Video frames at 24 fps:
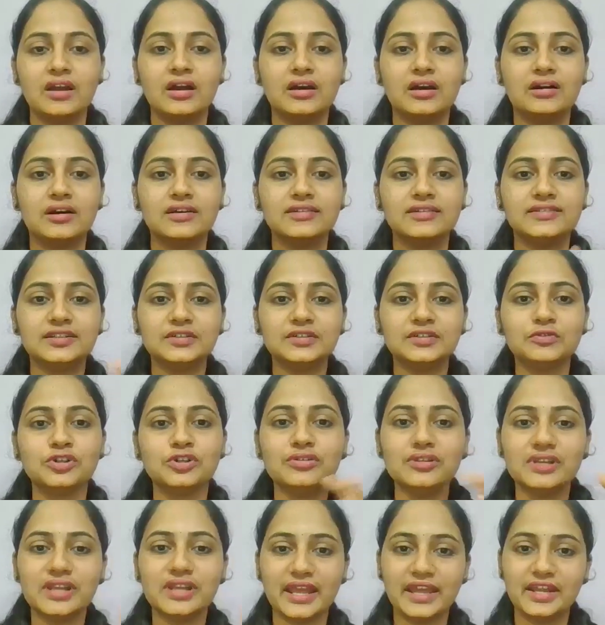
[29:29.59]
Sir,
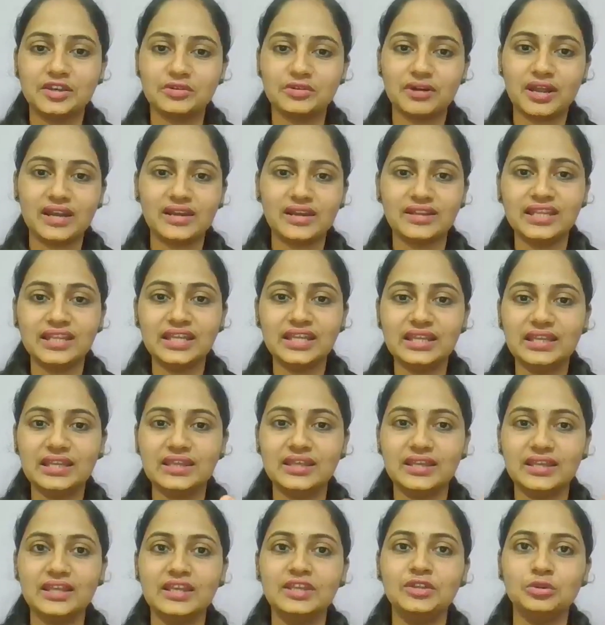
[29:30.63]
would you like to add any
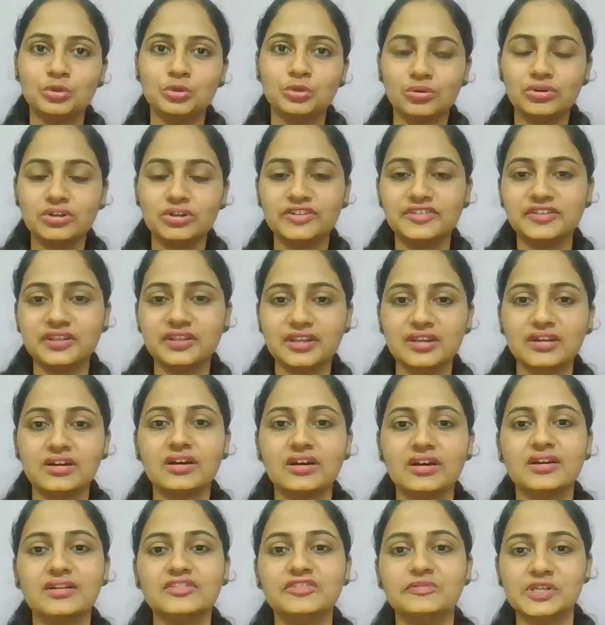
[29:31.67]
key notes here,